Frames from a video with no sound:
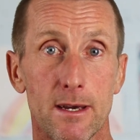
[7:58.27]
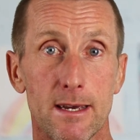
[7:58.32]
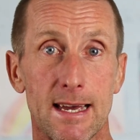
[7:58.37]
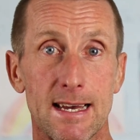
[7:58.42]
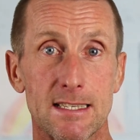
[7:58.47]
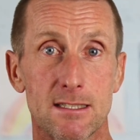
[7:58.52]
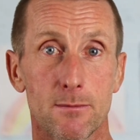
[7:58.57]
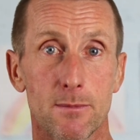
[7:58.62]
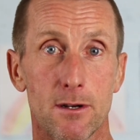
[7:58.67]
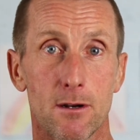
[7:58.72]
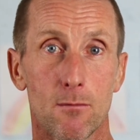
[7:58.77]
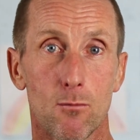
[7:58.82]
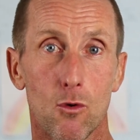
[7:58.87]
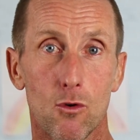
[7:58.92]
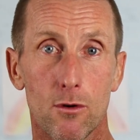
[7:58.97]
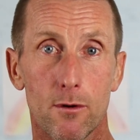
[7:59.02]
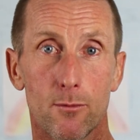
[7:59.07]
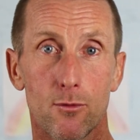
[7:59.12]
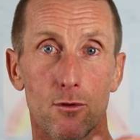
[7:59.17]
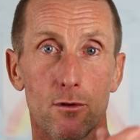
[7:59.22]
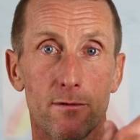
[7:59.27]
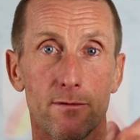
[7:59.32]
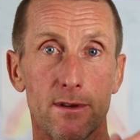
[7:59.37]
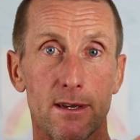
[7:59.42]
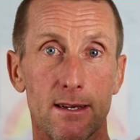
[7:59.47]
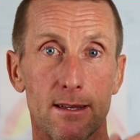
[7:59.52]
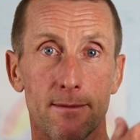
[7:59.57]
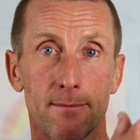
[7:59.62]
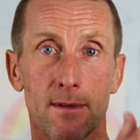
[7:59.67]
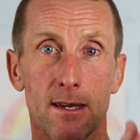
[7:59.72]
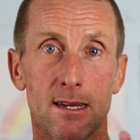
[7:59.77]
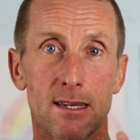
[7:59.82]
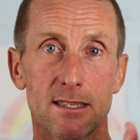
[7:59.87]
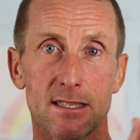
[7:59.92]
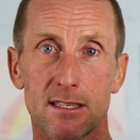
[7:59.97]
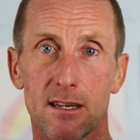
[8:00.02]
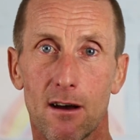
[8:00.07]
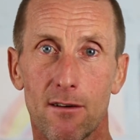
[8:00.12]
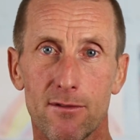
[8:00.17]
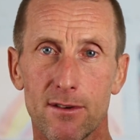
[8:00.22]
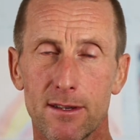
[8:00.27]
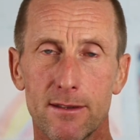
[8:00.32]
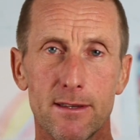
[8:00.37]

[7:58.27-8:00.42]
It has a bit of waterproofing and stuff